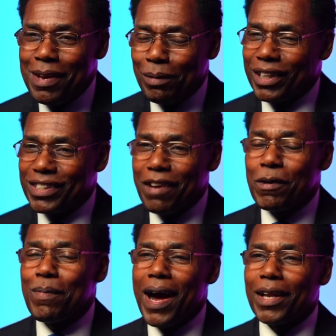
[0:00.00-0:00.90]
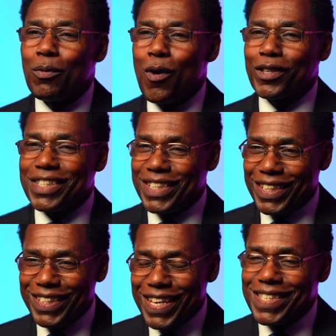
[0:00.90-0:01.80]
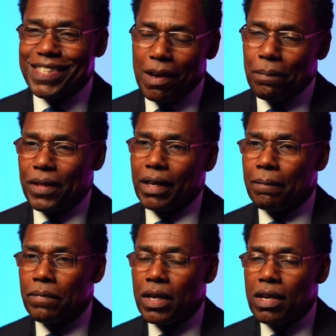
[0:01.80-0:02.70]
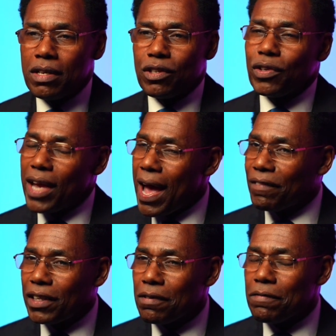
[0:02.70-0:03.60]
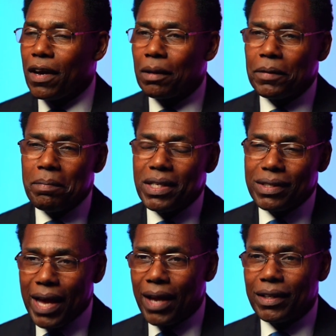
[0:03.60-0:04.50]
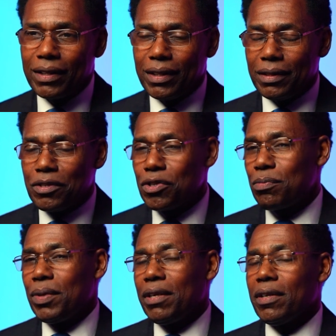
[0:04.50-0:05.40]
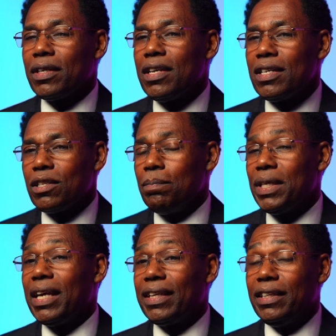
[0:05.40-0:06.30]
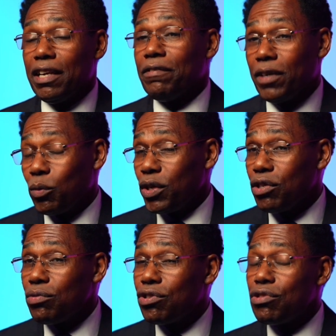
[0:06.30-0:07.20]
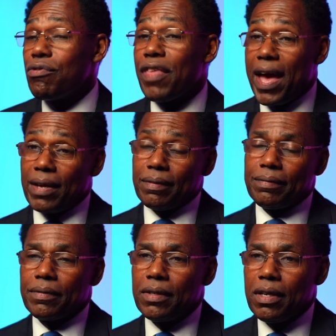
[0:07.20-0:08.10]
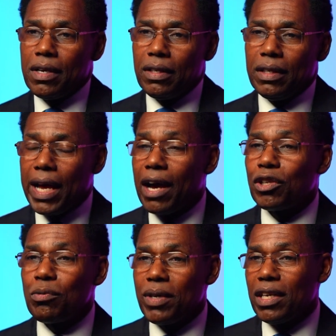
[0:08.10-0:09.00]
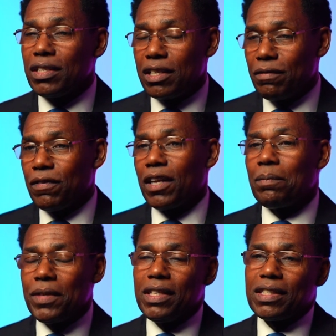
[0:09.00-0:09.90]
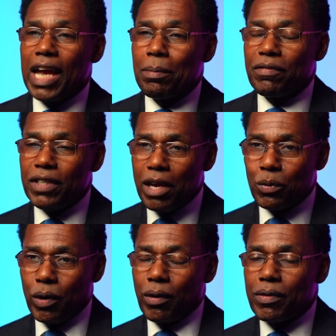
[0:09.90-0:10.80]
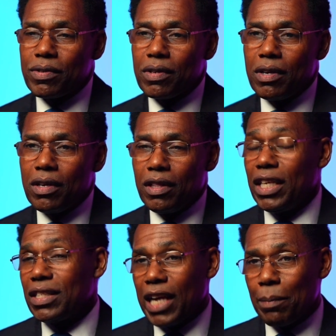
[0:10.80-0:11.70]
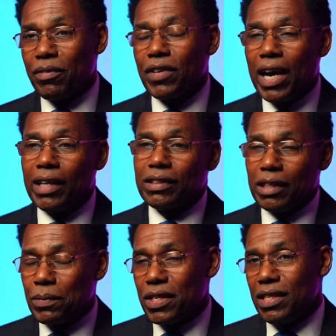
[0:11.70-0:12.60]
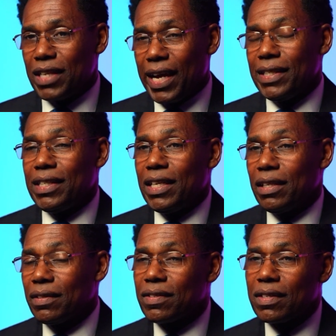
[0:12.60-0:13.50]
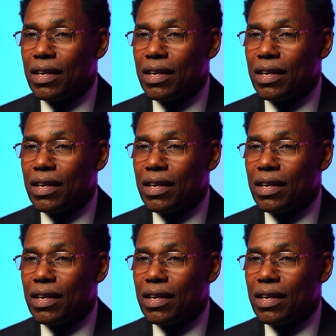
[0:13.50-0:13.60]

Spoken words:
because everybody wants to get something. So you have to develop the mentality and the spirit to be a giver. And when you do that, now you begin to develop these type of networks, these type of concepts, these ideas